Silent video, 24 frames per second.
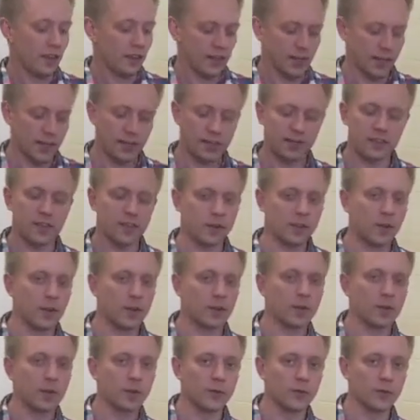that
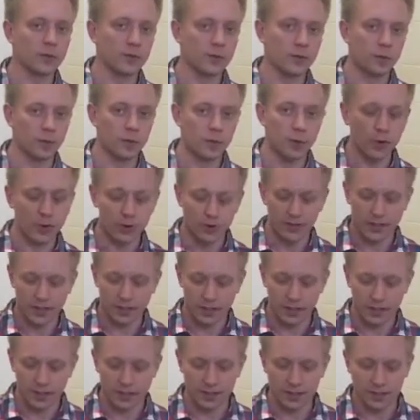accelerometer would report
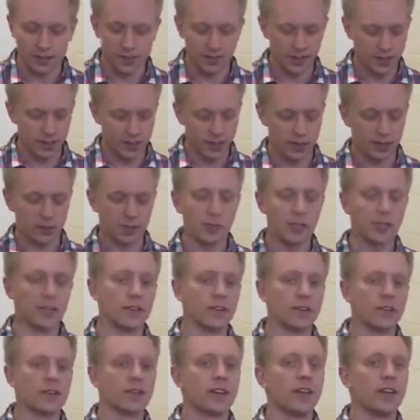that to the
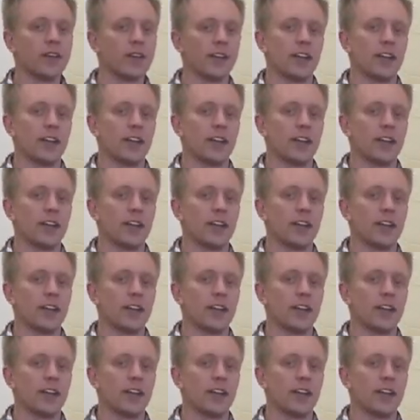Arduino,